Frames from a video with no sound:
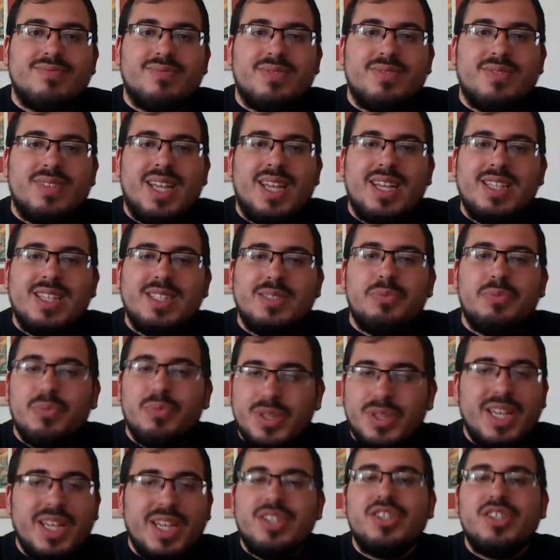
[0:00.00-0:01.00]
Lane's
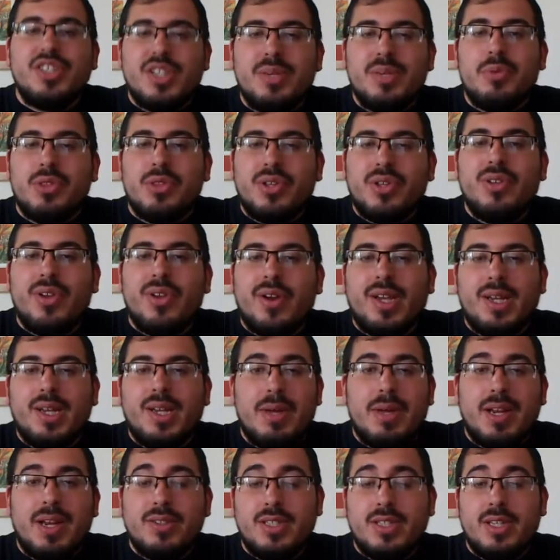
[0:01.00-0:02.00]
relationship with Clark
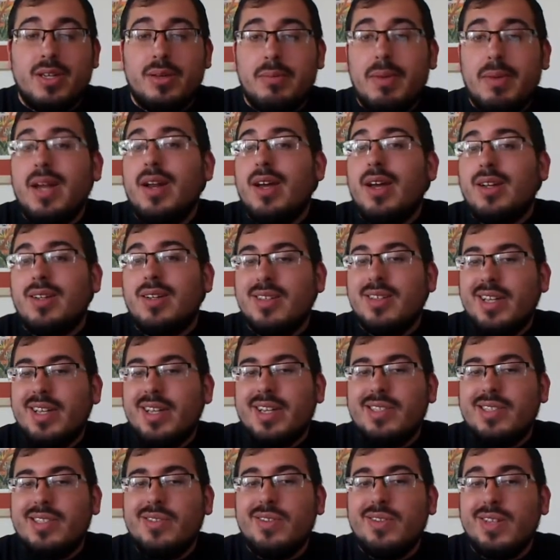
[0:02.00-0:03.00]
in Man of Steel may not
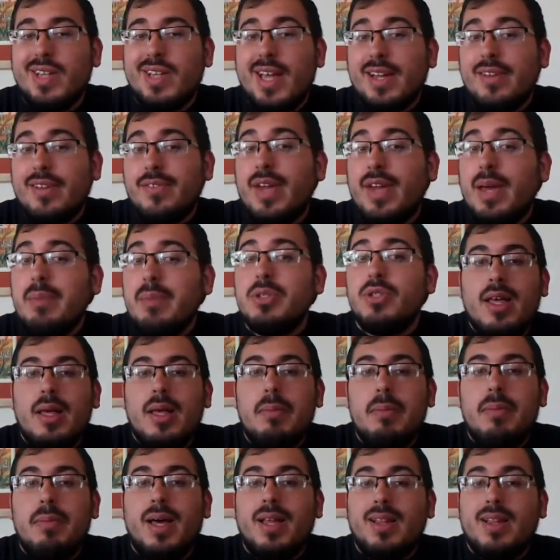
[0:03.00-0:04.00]
click due to lack of
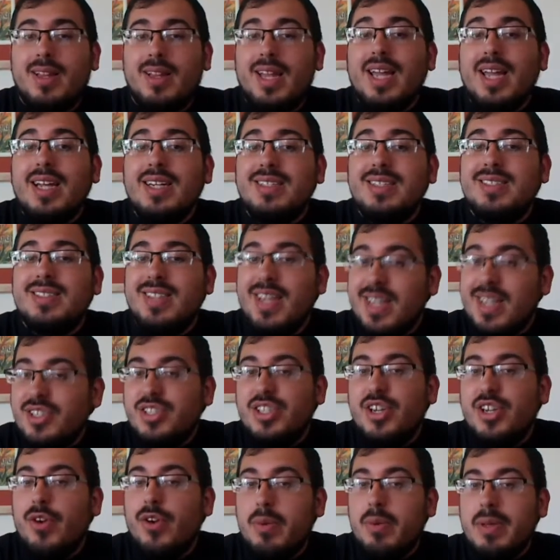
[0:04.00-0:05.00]
chemistry, but Lane does
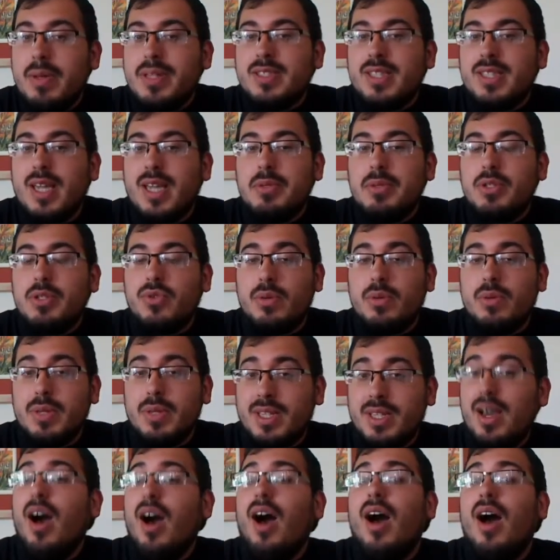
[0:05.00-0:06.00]
share immense chemistry
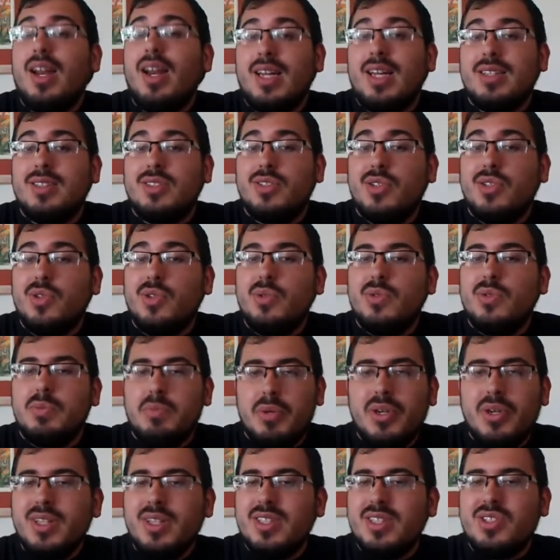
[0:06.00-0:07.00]
with the audience, who's
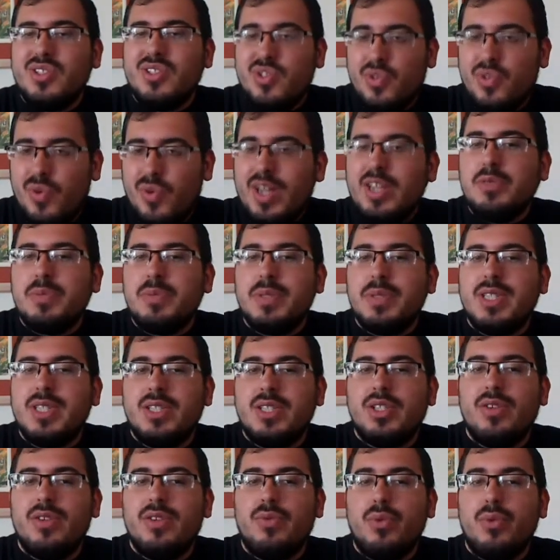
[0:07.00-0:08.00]
put in the strange
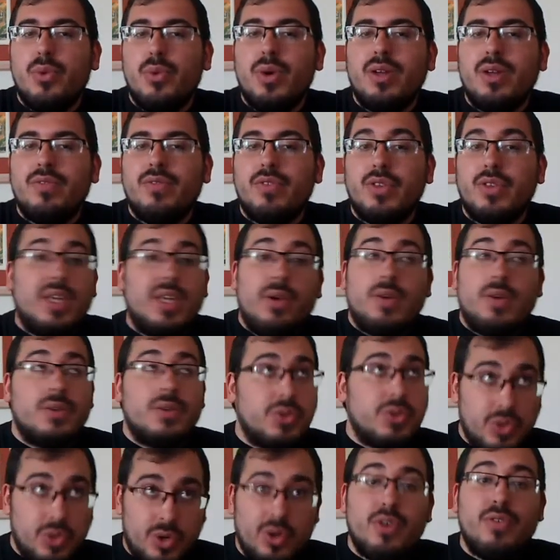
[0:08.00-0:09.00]
position of rooting for the
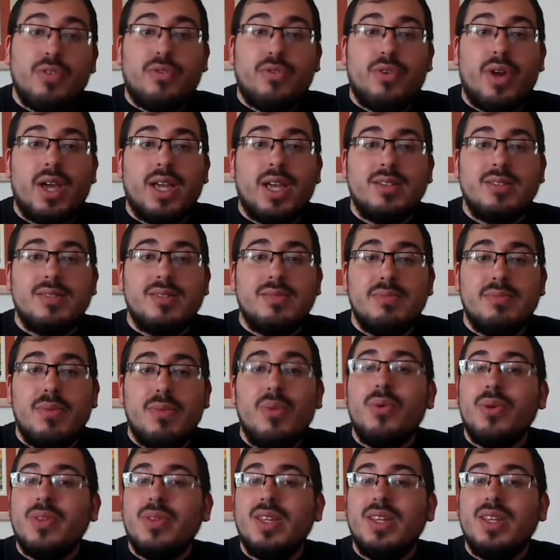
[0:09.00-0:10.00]
hero's girlfriend
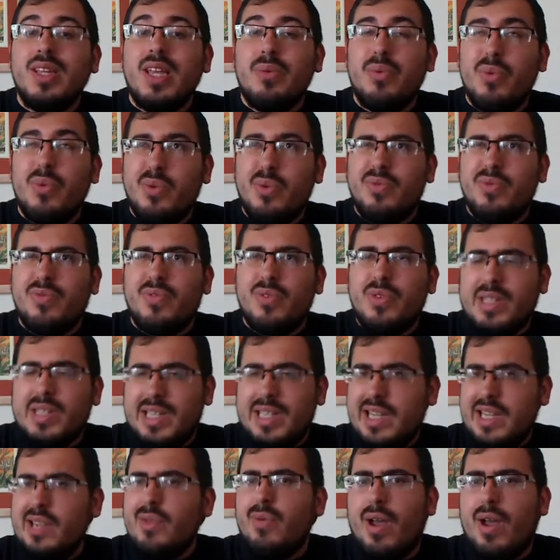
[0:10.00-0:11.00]
more than they root for the
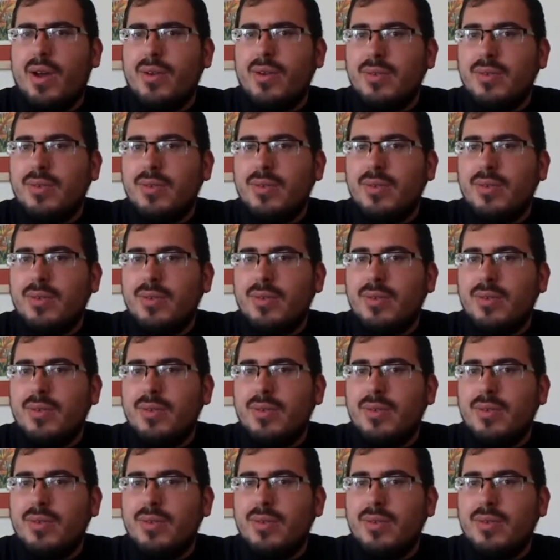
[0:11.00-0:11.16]
hero.